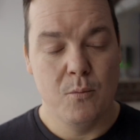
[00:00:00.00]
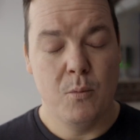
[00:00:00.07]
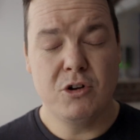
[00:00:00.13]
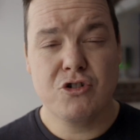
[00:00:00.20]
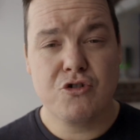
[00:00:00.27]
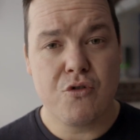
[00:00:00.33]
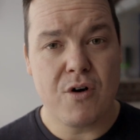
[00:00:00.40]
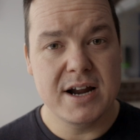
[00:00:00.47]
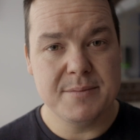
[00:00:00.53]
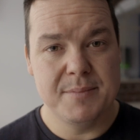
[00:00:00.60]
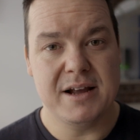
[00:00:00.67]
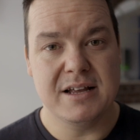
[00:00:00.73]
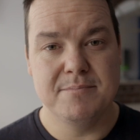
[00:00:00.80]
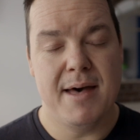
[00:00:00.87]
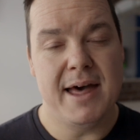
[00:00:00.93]
We try to
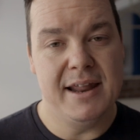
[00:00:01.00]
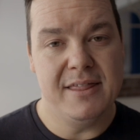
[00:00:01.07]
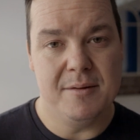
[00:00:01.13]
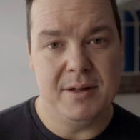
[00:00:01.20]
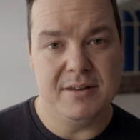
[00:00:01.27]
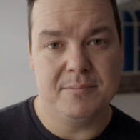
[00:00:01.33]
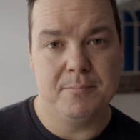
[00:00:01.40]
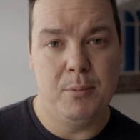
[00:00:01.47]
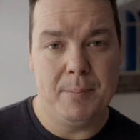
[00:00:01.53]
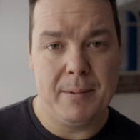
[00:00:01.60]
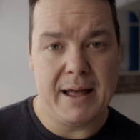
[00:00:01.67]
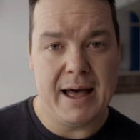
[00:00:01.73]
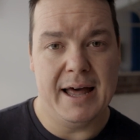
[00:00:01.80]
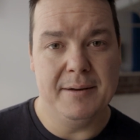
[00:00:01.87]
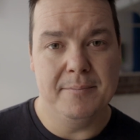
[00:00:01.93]
make as many of them as we
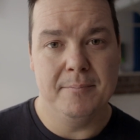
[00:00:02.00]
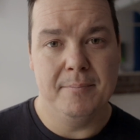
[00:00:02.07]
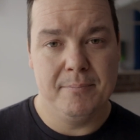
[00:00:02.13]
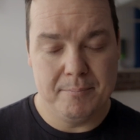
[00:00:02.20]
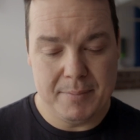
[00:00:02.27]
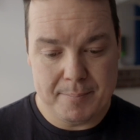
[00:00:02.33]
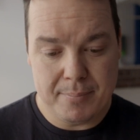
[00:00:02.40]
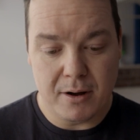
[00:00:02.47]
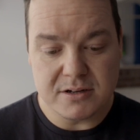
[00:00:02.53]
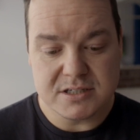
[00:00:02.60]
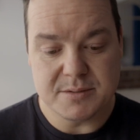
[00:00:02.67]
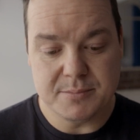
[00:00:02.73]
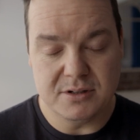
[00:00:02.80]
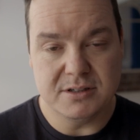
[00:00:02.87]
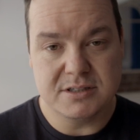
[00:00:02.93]
can be
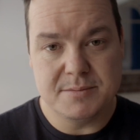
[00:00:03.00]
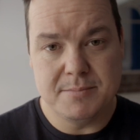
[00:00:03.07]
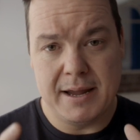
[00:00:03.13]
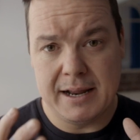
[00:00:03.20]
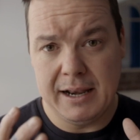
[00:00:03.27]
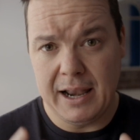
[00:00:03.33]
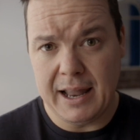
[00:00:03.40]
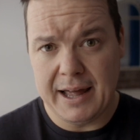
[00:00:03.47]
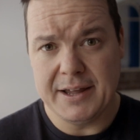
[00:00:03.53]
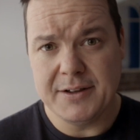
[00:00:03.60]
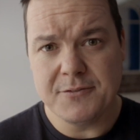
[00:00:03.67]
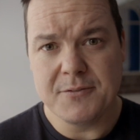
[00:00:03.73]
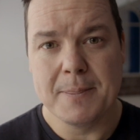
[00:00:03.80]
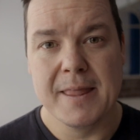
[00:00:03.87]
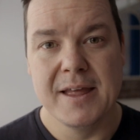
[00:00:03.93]
possible to make live.